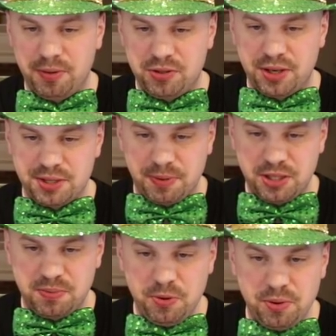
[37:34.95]
but drinks
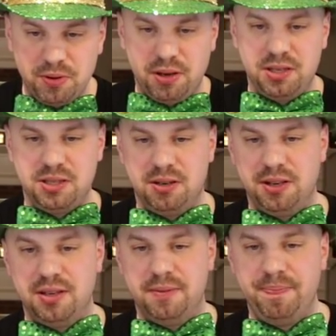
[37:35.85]
much smoother than it did
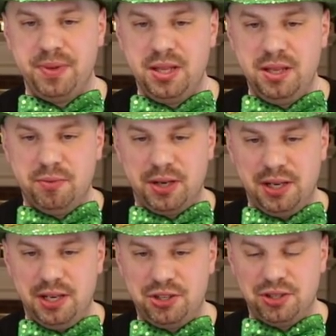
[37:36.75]
when he
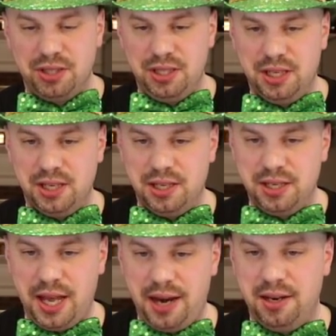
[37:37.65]
initially
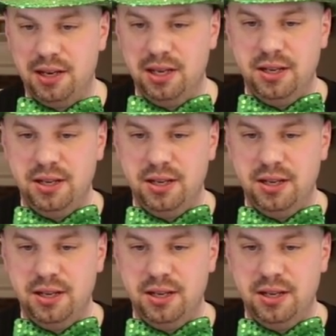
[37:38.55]
had it.